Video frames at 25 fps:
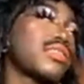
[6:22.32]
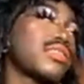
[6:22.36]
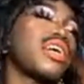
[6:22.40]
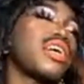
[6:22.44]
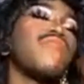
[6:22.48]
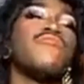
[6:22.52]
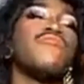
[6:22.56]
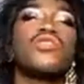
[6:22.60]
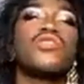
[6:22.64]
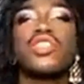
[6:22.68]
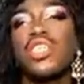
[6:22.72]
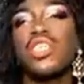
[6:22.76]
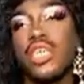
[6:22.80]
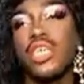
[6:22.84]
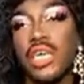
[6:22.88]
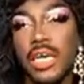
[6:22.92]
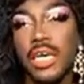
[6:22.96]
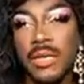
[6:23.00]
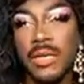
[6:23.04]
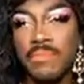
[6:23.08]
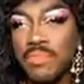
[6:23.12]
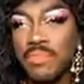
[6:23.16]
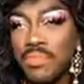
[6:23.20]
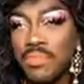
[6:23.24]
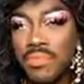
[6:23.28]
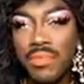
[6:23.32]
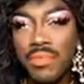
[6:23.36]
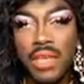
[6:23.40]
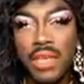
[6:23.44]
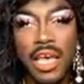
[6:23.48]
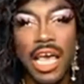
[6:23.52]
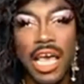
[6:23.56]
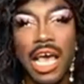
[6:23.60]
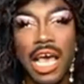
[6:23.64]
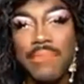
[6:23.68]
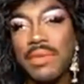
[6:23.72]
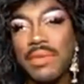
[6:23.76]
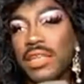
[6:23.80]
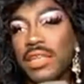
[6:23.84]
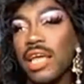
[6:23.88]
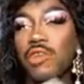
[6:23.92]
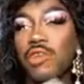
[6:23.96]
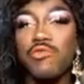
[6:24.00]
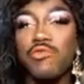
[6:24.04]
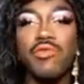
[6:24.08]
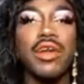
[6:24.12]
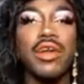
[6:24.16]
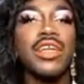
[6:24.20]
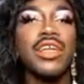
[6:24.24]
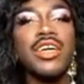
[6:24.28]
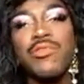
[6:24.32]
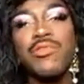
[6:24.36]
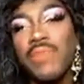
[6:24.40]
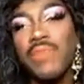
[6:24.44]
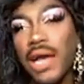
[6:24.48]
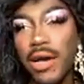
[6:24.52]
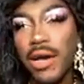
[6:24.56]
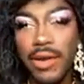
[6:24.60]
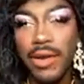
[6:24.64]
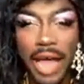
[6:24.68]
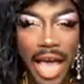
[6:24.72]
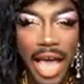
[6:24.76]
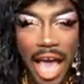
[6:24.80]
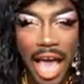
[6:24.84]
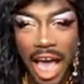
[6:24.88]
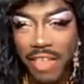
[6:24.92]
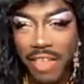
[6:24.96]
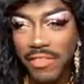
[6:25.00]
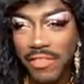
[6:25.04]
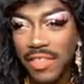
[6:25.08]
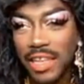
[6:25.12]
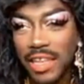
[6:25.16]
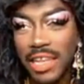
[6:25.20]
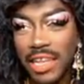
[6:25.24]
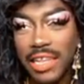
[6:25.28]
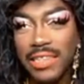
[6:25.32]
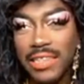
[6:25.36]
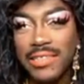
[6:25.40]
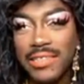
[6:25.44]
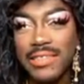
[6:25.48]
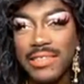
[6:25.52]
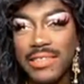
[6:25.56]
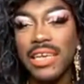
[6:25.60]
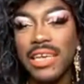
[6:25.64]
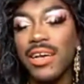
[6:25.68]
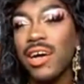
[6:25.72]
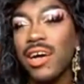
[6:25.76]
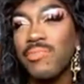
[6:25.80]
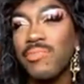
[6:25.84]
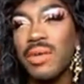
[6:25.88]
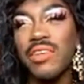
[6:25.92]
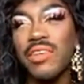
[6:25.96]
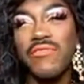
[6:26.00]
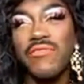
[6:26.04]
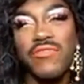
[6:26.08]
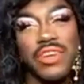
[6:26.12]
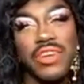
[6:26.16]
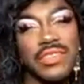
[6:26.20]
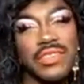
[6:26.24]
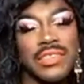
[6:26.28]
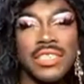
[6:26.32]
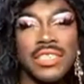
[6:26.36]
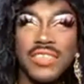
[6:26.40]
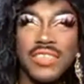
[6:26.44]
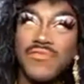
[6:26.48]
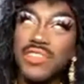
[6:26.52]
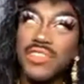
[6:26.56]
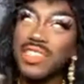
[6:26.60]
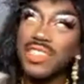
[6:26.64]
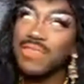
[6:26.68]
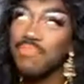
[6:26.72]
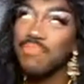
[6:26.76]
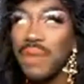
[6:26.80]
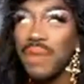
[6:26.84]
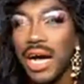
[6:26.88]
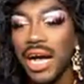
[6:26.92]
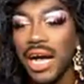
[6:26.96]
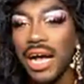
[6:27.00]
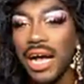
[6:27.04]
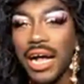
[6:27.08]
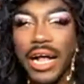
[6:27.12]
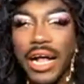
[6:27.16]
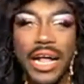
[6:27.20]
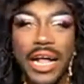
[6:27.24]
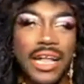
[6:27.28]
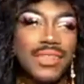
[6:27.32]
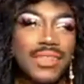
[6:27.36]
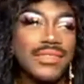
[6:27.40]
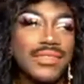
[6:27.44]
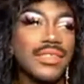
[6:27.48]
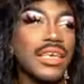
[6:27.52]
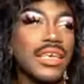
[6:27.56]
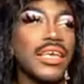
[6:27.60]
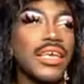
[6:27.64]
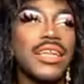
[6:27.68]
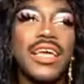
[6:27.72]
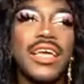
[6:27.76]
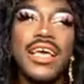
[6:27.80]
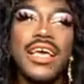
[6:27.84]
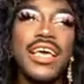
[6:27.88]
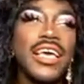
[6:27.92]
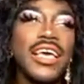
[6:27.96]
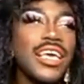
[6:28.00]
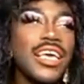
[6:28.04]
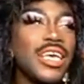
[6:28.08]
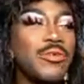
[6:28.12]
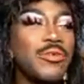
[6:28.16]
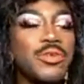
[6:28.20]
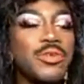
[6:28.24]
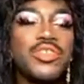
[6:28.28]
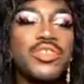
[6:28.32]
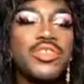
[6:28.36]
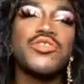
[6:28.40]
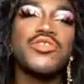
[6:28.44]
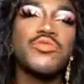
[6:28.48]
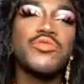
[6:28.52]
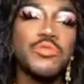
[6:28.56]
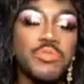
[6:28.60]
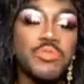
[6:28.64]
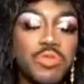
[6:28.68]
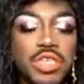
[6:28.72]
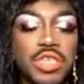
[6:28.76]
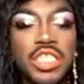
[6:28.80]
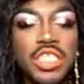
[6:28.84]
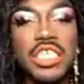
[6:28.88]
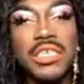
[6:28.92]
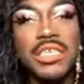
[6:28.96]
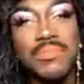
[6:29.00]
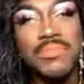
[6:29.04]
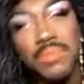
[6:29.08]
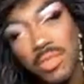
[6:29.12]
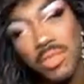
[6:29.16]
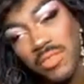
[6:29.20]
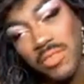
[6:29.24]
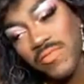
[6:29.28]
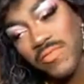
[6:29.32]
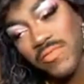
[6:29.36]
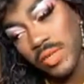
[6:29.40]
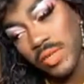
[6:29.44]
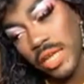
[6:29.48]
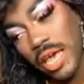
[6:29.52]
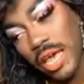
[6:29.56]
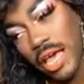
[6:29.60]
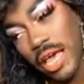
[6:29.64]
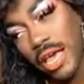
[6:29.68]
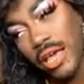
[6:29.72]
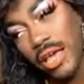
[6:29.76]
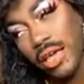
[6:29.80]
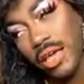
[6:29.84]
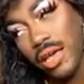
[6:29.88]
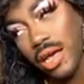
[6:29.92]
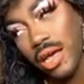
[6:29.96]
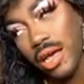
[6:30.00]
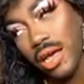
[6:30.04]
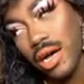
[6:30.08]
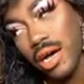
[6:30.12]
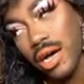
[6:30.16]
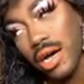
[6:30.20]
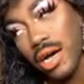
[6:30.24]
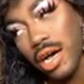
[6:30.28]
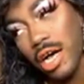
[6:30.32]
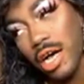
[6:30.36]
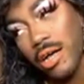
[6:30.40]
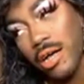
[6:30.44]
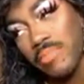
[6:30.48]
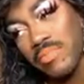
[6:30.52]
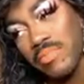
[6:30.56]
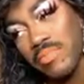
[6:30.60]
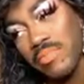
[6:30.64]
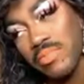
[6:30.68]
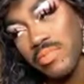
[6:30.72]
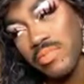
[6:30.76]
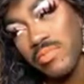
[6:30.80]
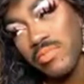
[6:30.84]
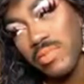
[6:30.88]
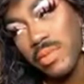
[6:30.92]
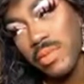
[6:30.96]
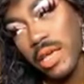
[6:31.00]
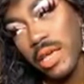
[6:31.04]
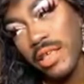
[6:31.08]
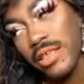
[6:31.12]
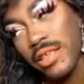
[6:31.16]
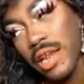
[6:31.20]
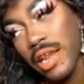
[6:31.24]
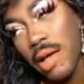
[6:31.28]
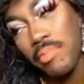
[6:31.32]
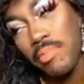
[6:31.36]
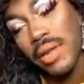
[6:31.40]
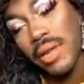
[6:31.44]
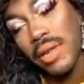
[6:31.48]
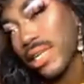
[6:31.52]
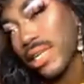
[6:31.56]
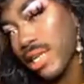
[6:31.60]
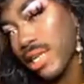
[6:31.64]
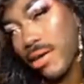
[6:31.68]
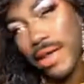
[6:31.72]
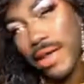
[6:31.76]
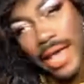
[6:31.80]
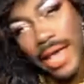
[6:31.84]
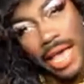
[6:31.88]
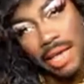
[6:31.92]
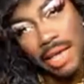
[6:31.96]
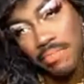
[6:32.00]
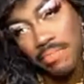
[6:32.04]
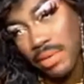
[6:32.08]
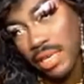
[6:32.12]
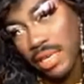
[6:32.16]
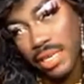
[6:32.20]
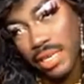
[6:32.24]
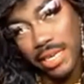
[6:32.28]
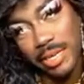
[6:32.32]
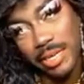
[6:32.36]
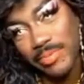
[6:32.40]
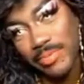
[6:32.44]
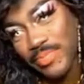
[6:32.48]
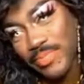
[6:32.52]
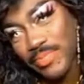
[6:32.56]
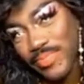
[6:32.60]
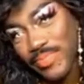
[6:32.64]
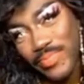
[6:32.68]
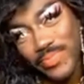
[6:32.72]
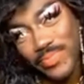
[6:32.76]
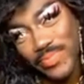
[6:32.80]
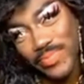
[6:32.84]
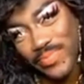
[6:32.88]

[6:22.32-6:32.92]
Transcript: ass scavenger hunt that had me like running around Athens, seeing all my friends in different spots. And it was just a really beautiful day. And then I blacked out at 8 p.m.